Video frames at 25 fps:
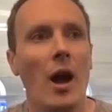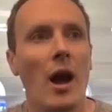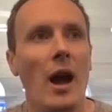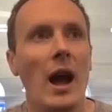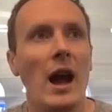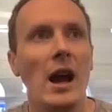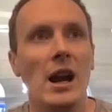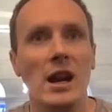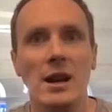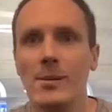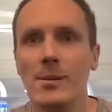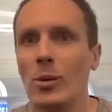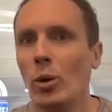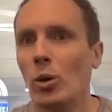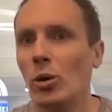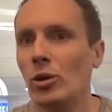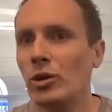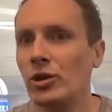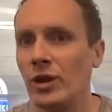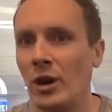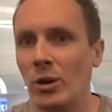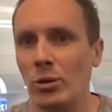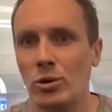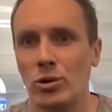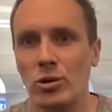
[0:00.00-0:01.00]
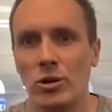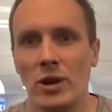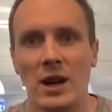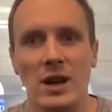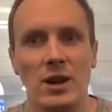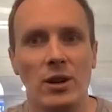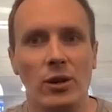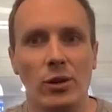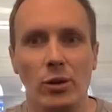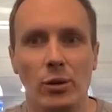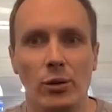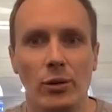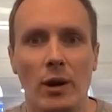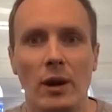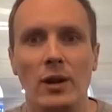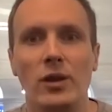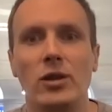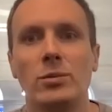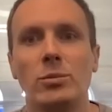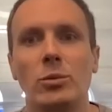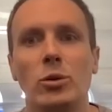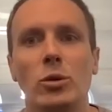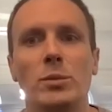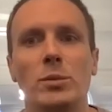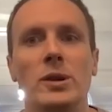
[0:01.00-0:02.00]
Any more sole traders or very
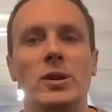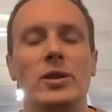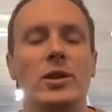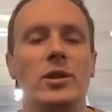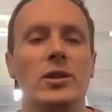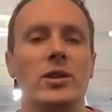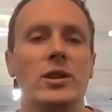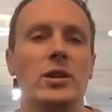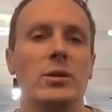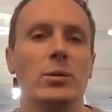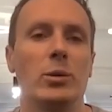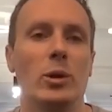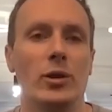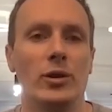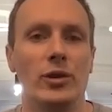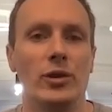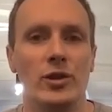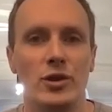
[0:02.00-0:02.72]
small businesses want